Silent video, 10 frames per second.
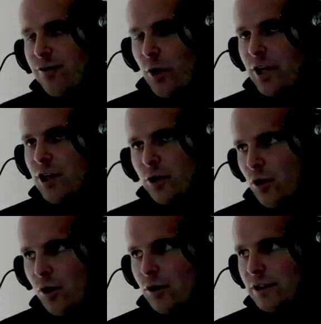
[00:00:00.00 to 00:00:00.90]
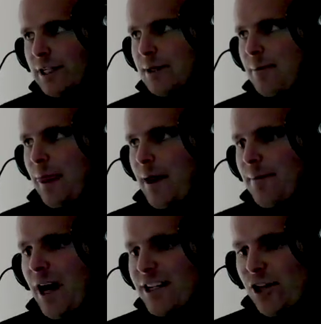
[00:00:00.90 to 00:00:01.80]
just say a 40 year old
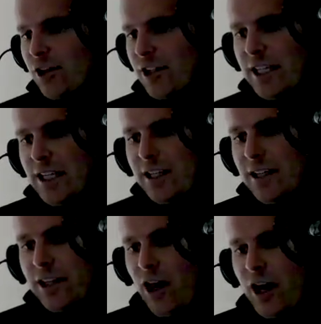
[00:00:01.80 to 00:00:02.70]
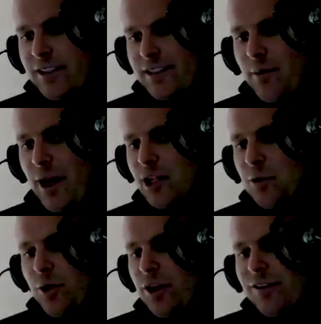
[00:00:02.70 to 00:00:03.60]
um, and I started to get into the
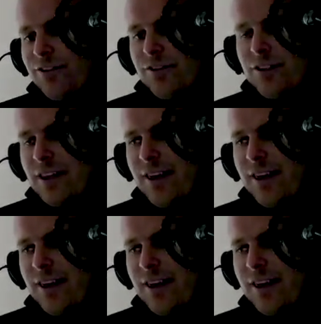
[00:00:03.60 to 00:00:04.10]
concept, I could put in